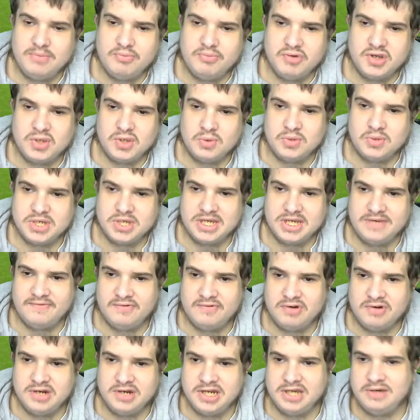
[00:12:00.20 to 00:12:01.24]
Bristol City
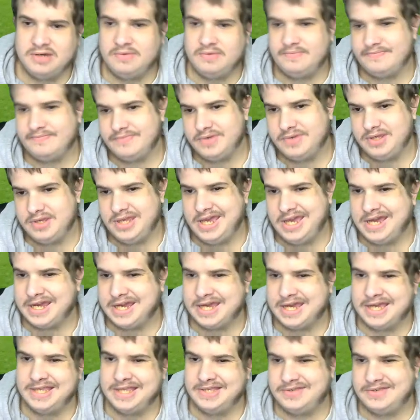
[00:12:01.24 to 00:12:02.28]
3 now. Yet
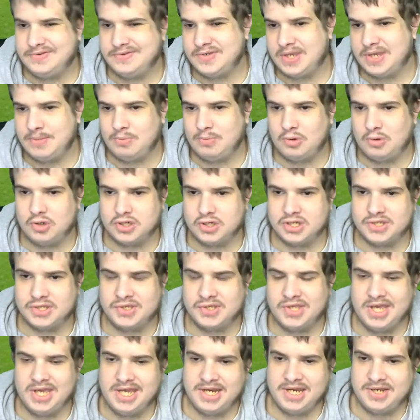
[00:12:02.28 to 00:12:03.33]
again, same what I
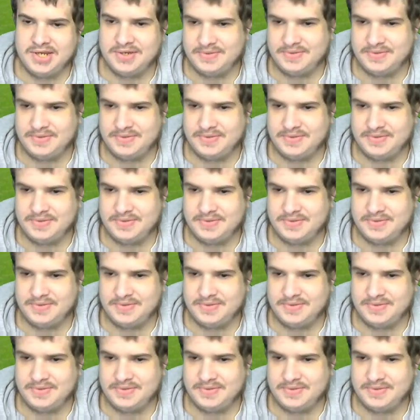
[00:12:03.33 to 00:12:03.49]
just said.